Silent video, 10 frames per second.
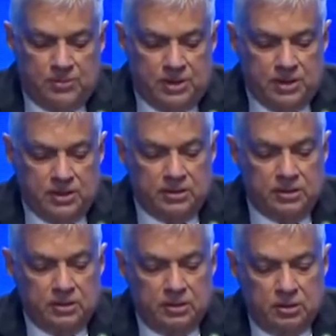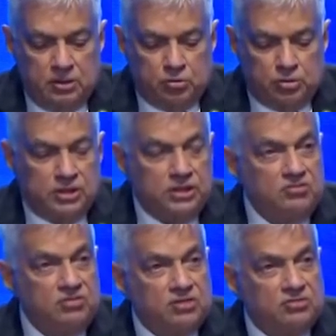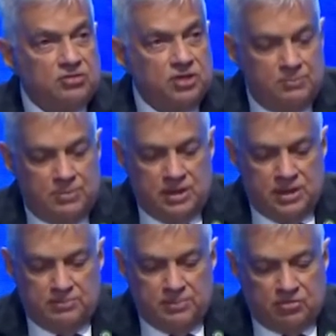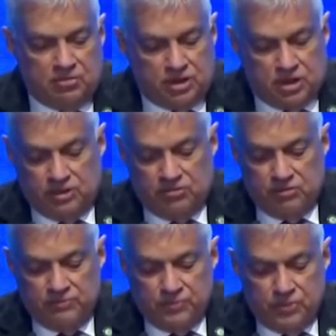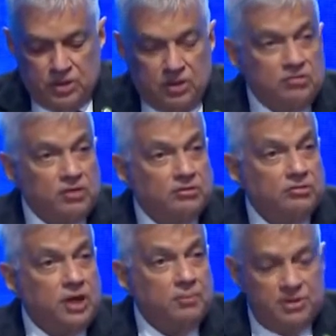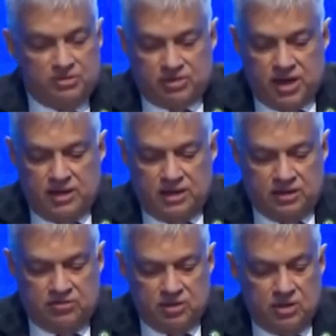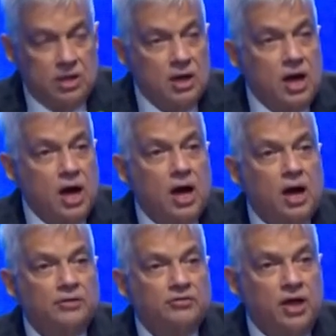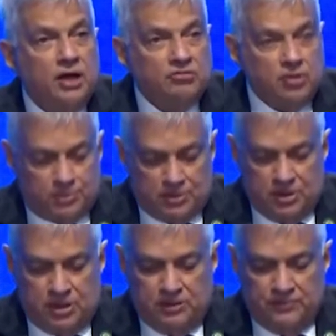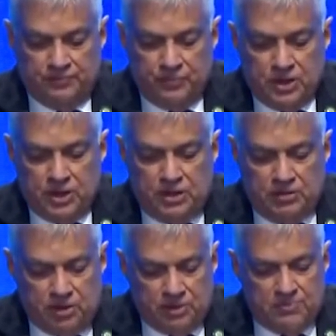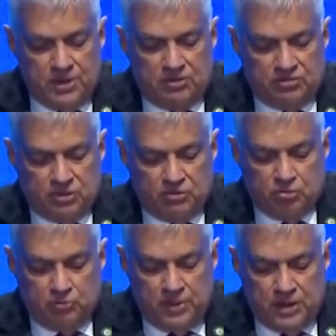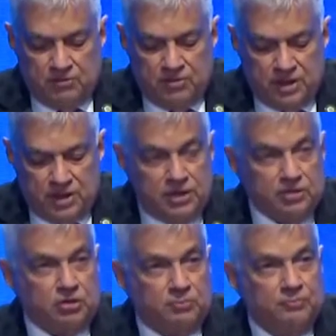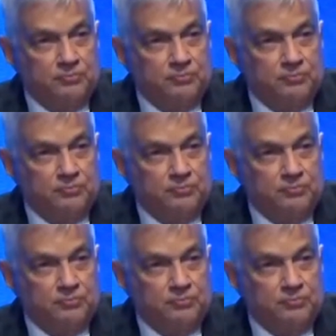billion to 36.3 billion metric tons. Such double standards are unacceptable. Developed nations should be giving leadership